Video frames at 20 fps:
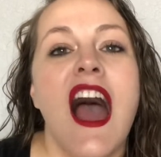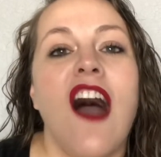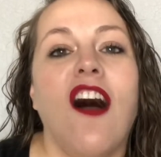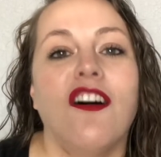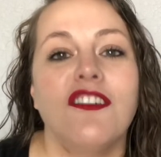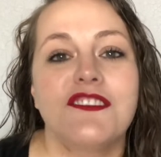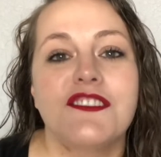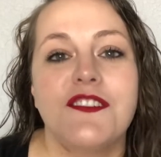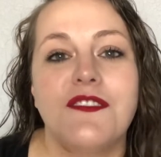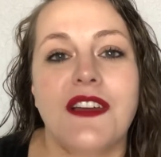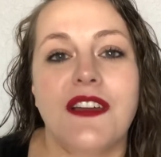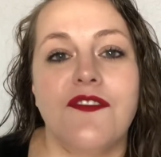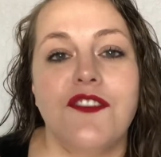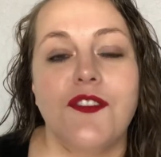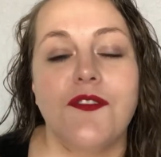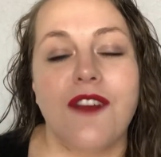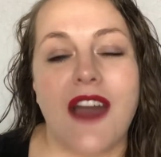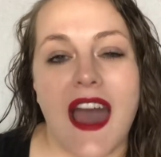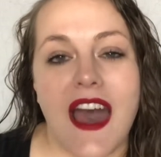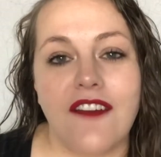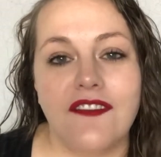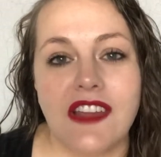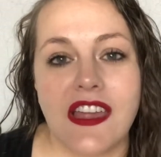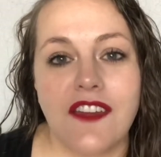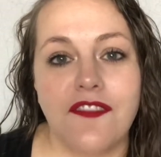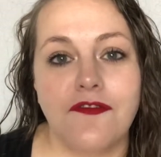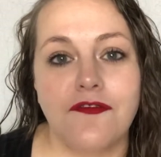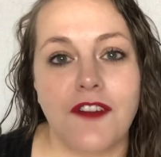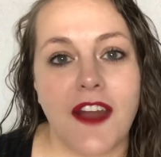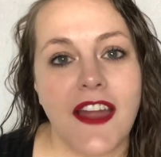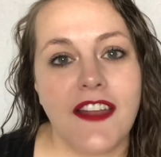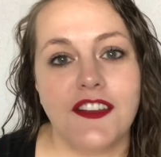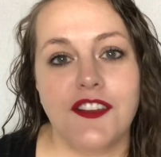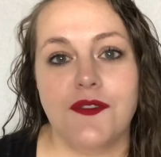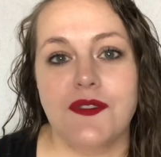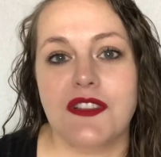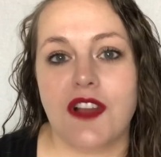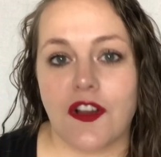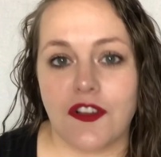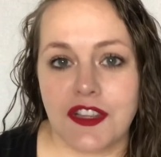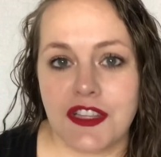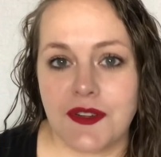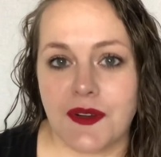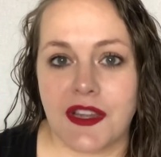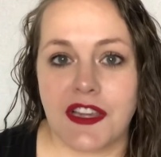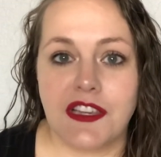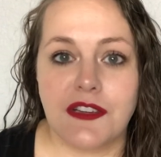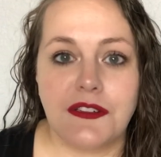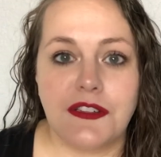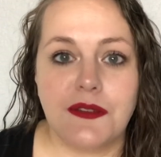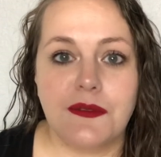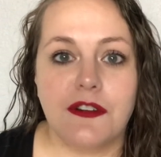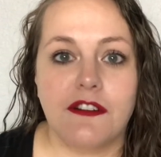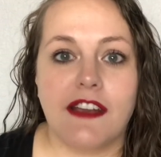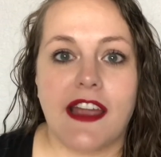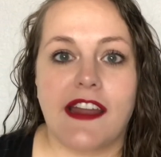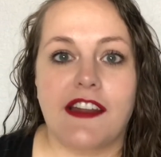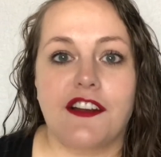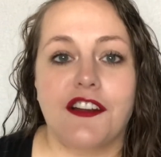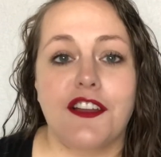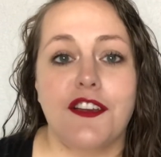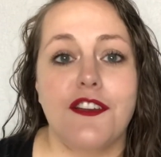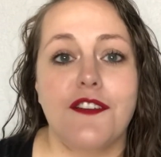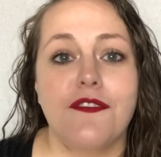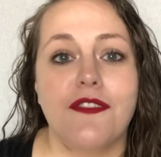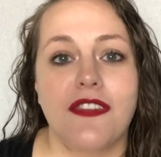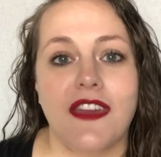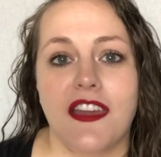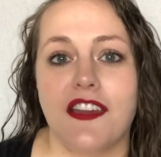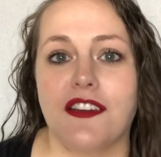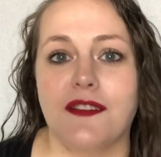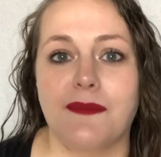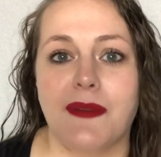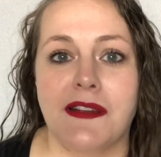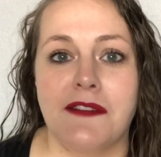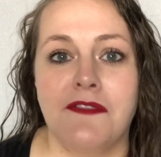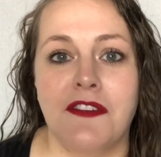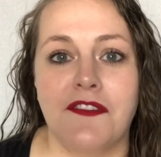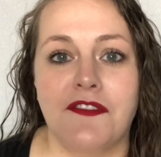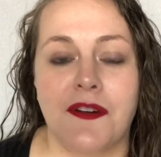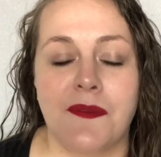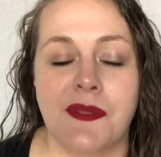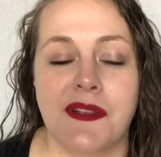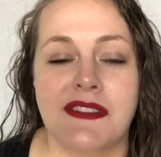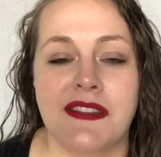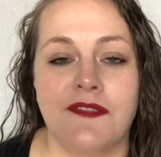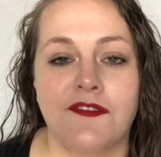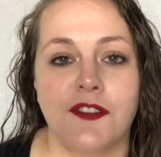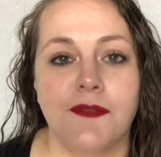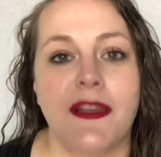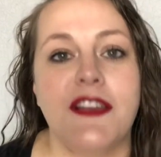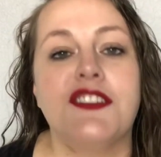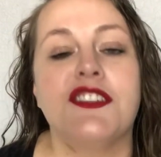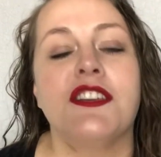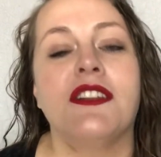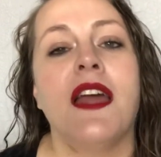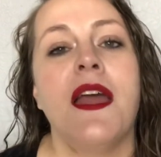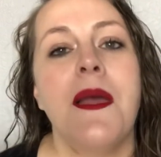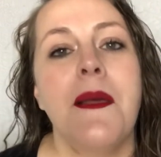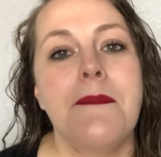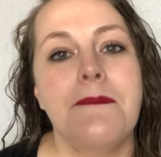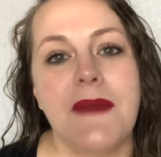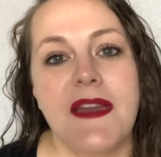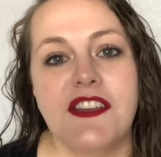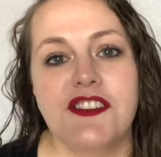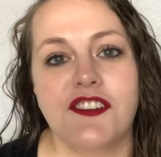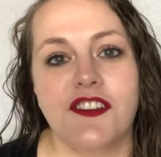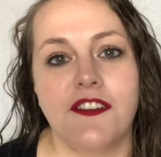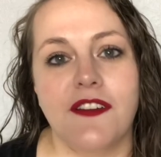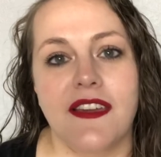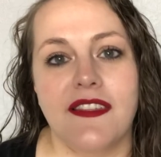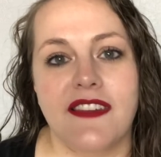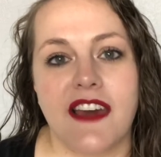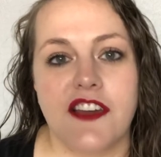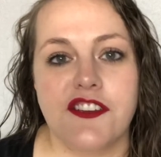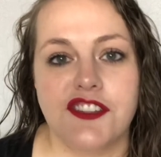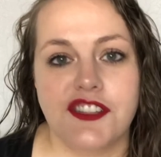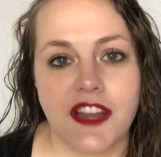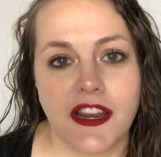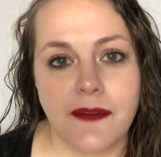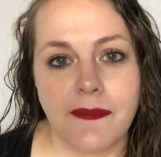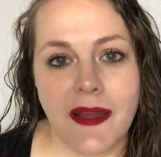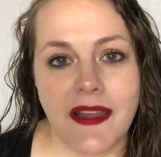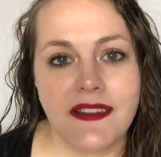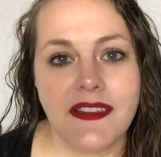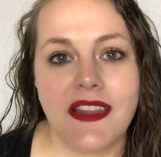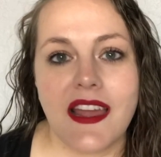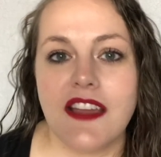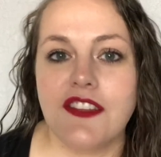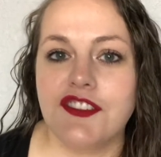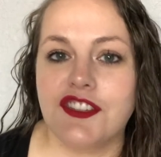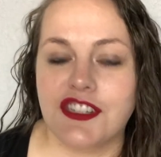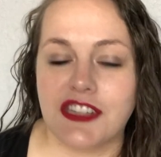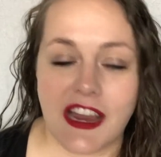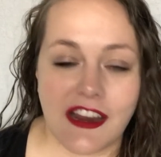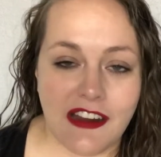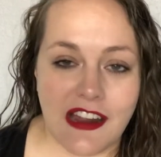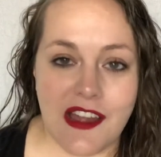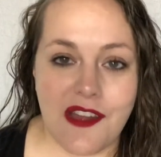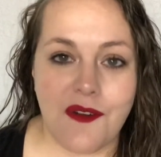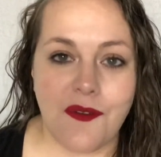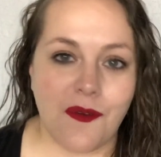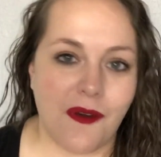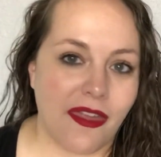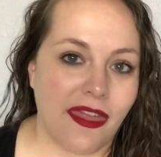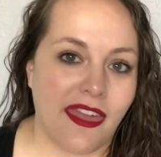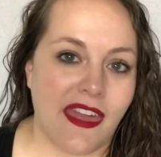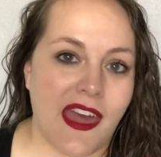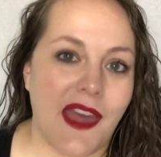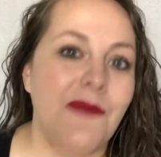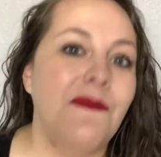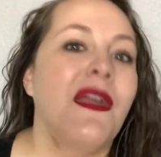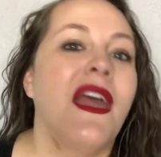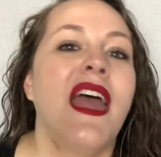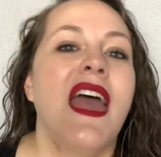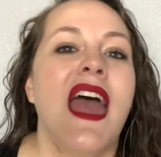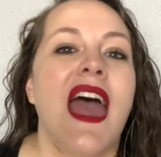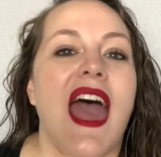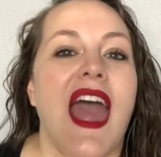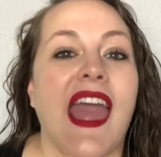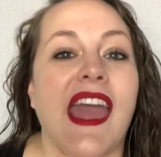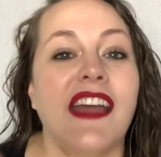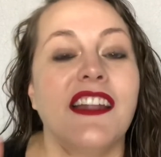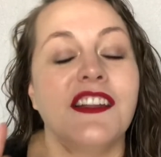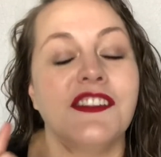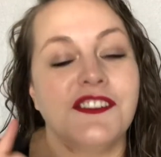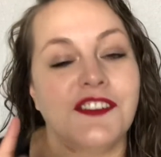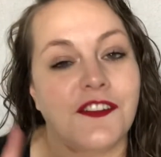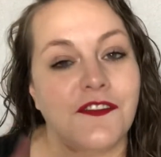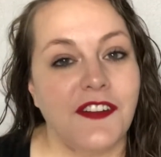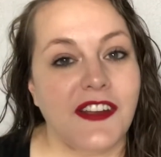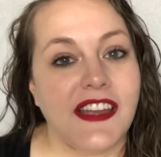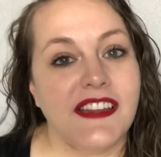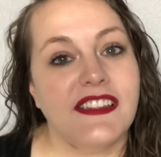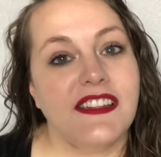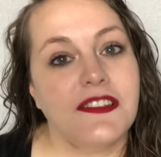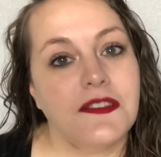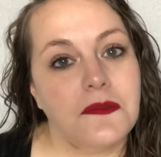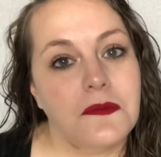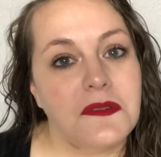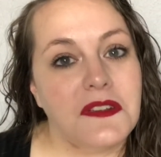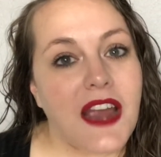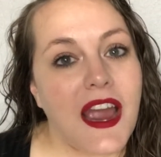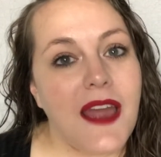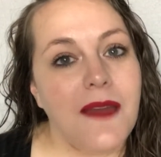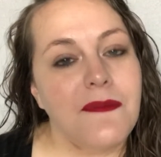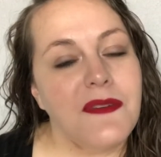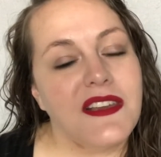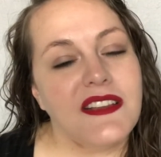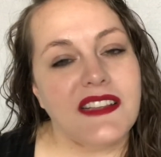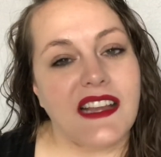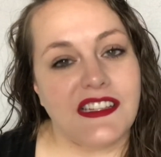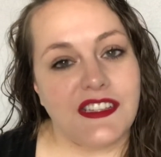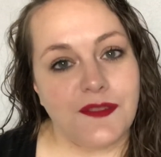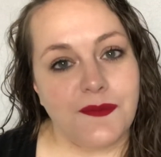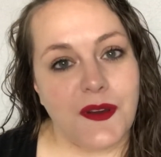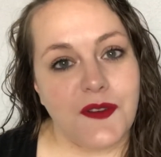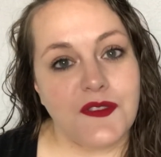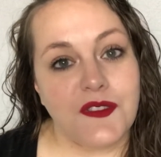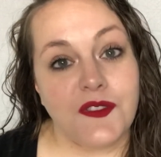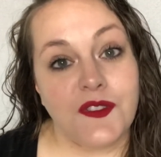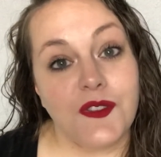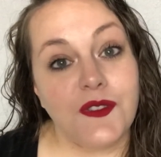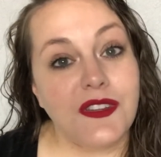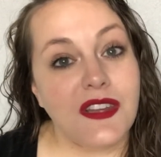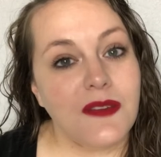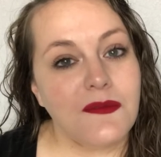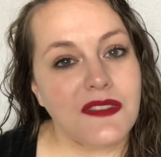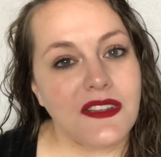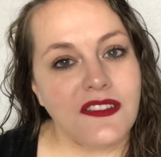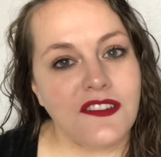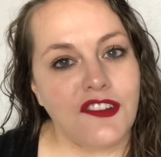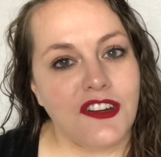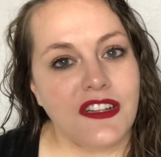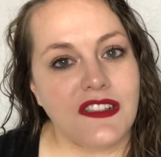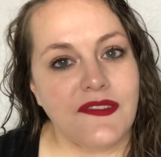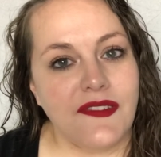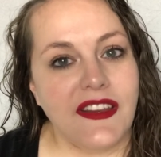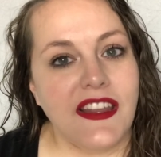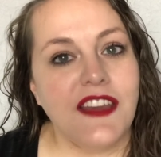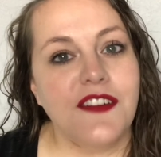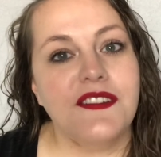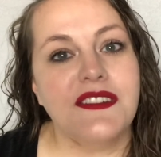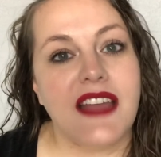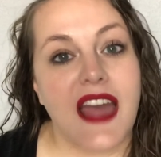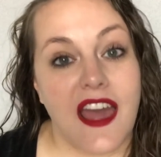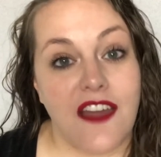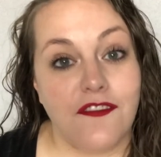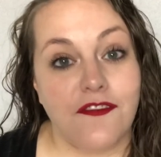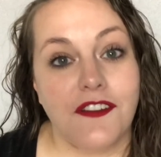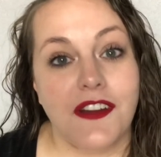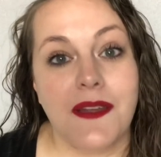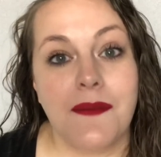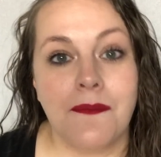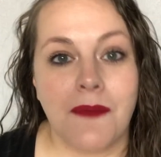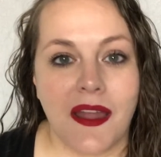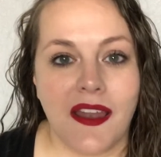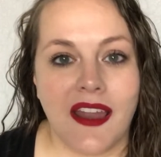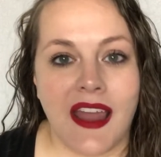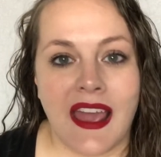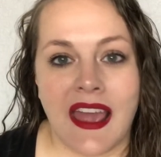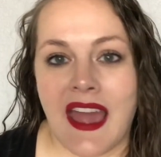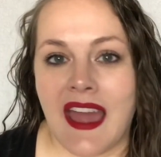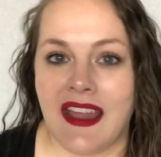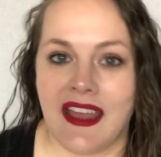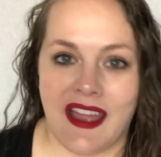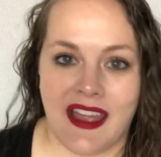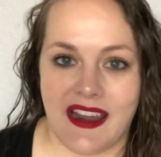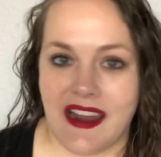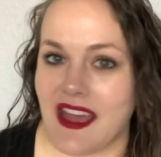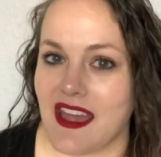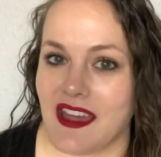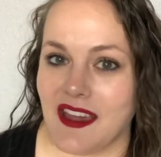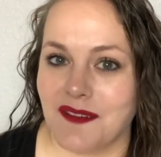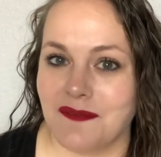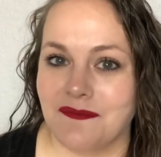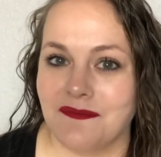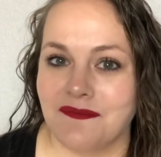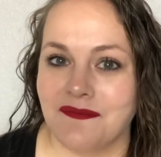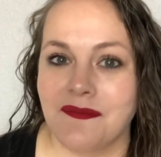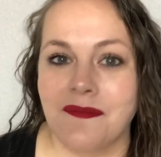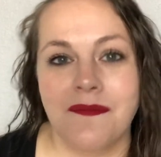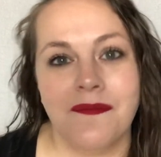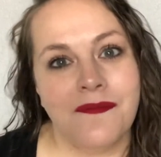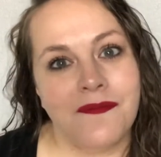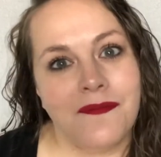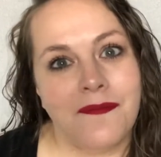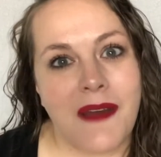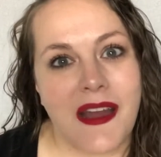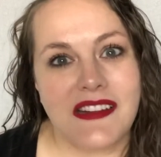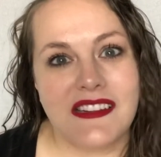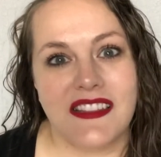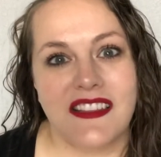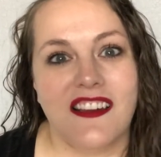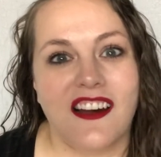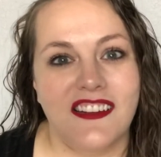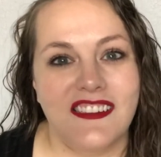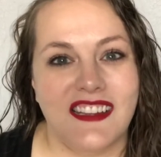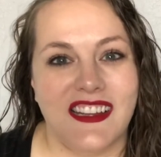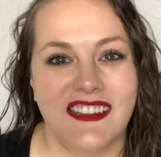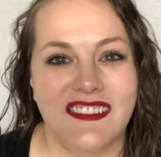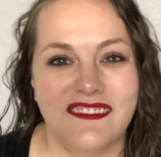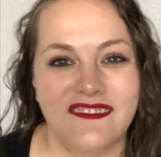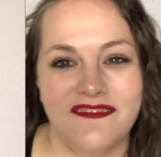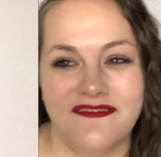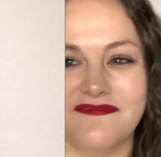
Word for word: Also, if you have a friend who is also a YouTube creator who you think could benefit from this information, make sure you hit that share button and share it with them. And don't forget to subscribe because I do post new tips and tricks videos every Monday at 8 a.m. Back to the content.